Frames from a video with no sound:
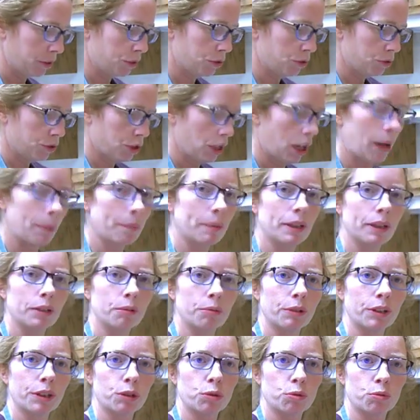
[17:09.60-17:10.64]
to top it
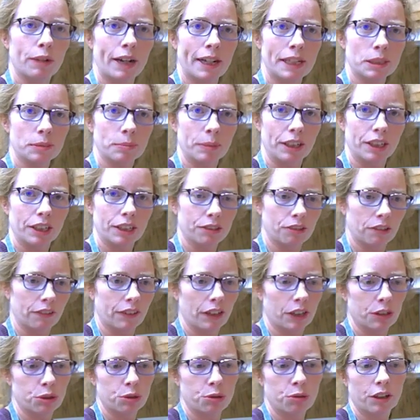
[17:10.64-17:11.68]
with raspberry. So I've
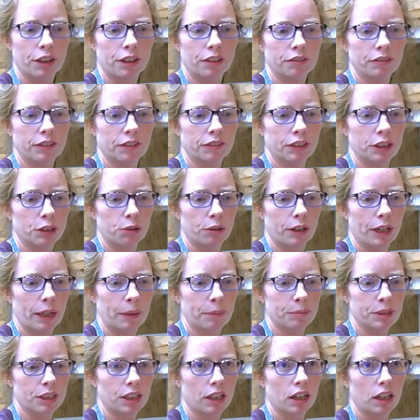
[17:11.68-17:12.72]
got 250
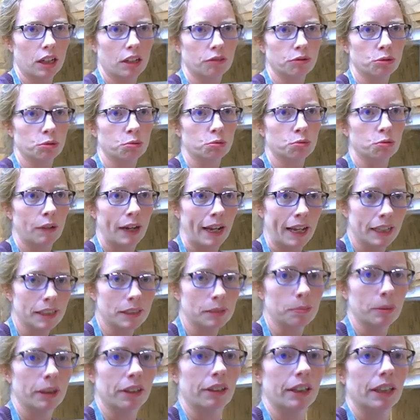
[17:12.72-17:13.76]
grams of
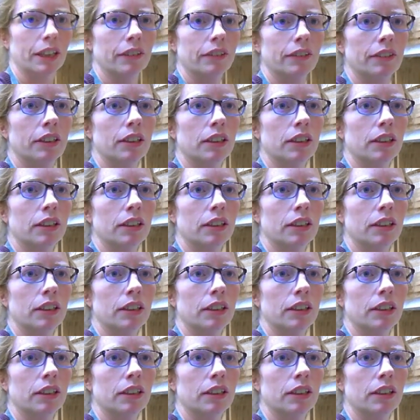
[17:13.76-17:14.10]
raspberry.